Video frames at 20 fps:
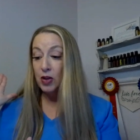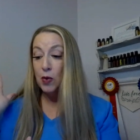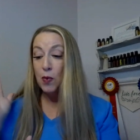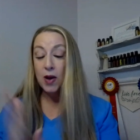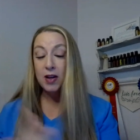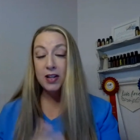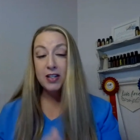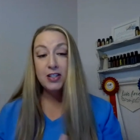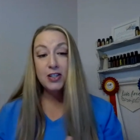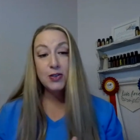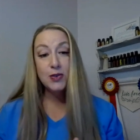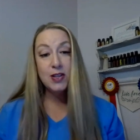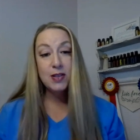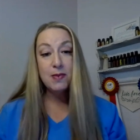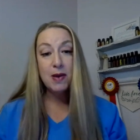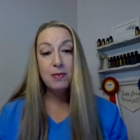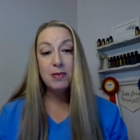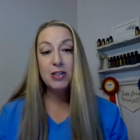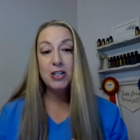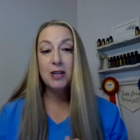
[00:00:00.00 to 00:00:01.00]
wanting to join
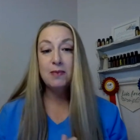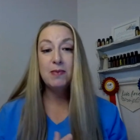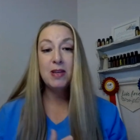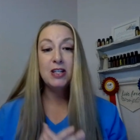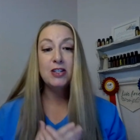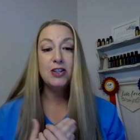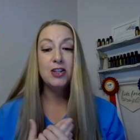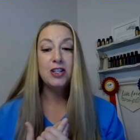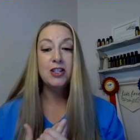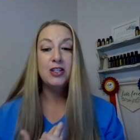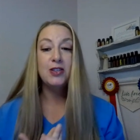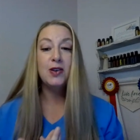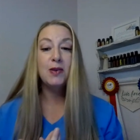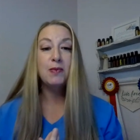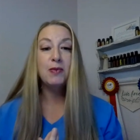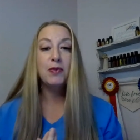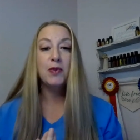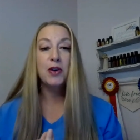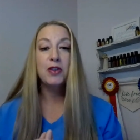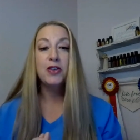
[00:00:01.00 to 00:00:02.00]
the membership, make sure you do
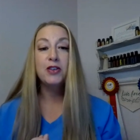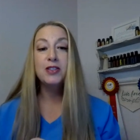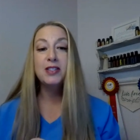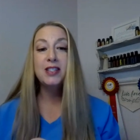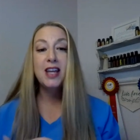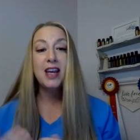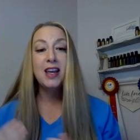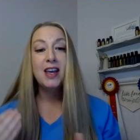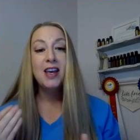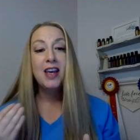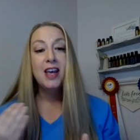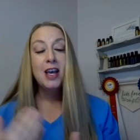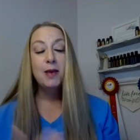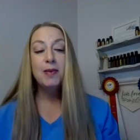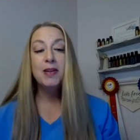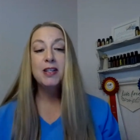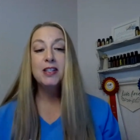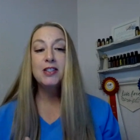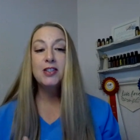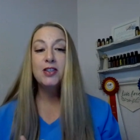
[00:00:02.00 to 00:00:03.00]
it before Thursday
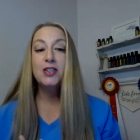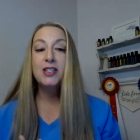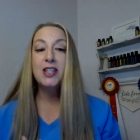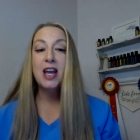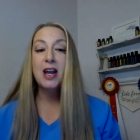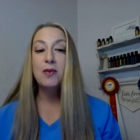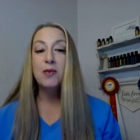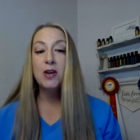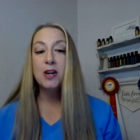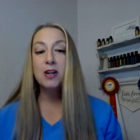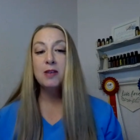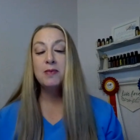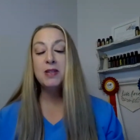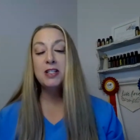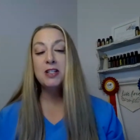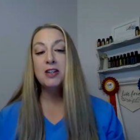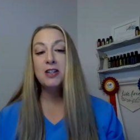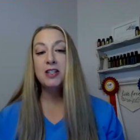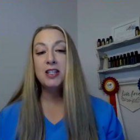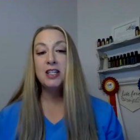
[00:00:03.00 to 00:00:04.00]
because Thursday we're going to
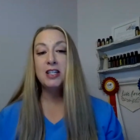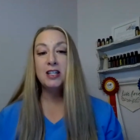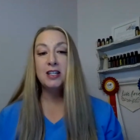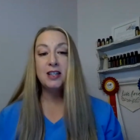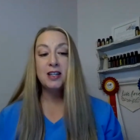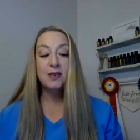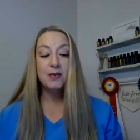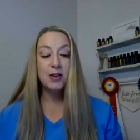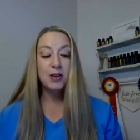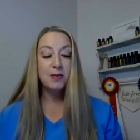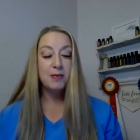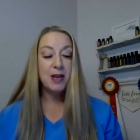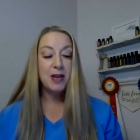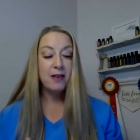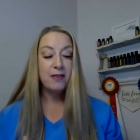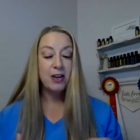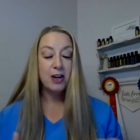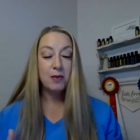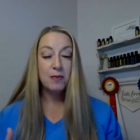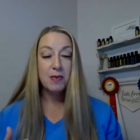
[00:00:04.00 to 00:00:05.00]
be talking, we're going to
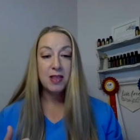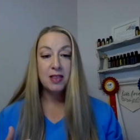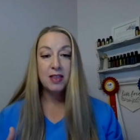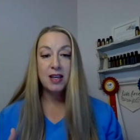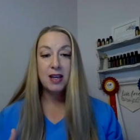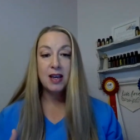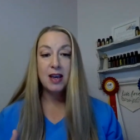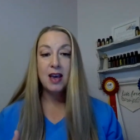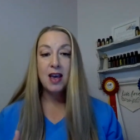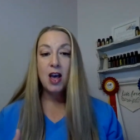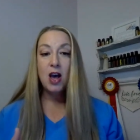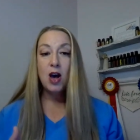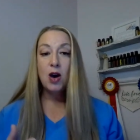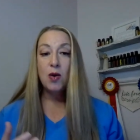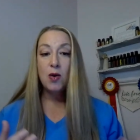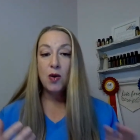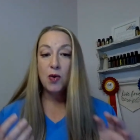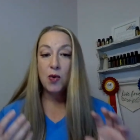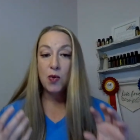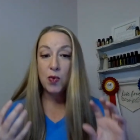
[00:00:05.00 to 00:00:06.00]
be having our monthly
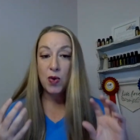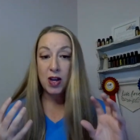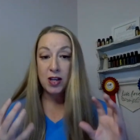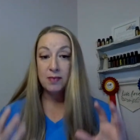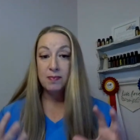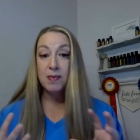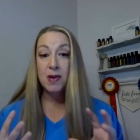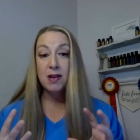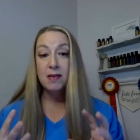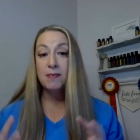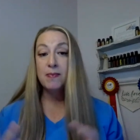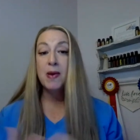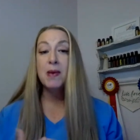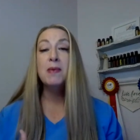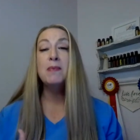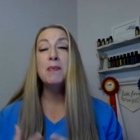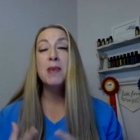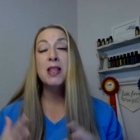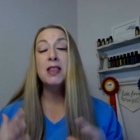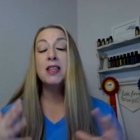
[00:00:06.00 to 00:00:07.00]

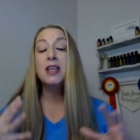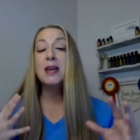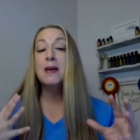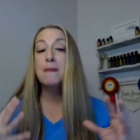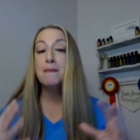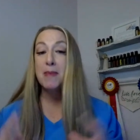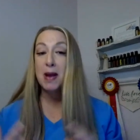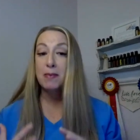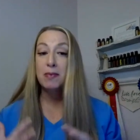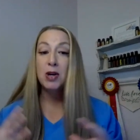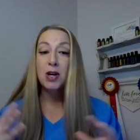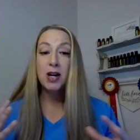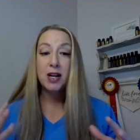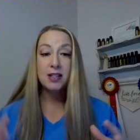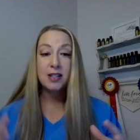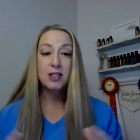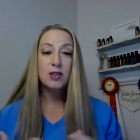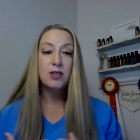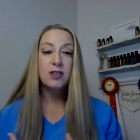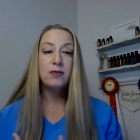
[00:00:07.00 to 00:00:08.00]
monthly member
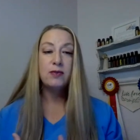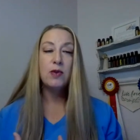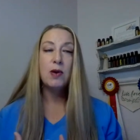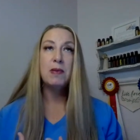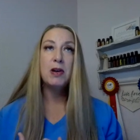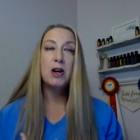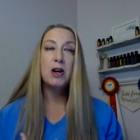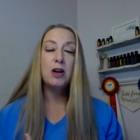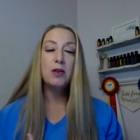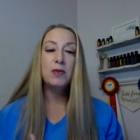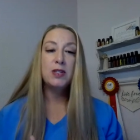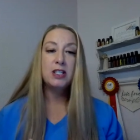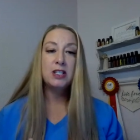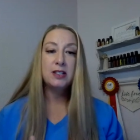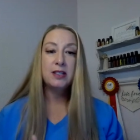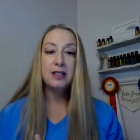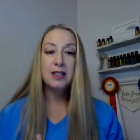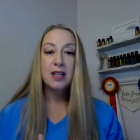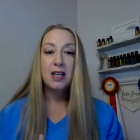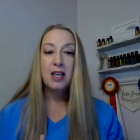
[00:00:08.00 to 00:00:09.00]
exclusive webinar, which
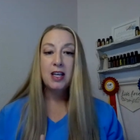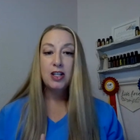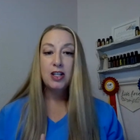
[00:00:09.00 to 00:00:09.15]
is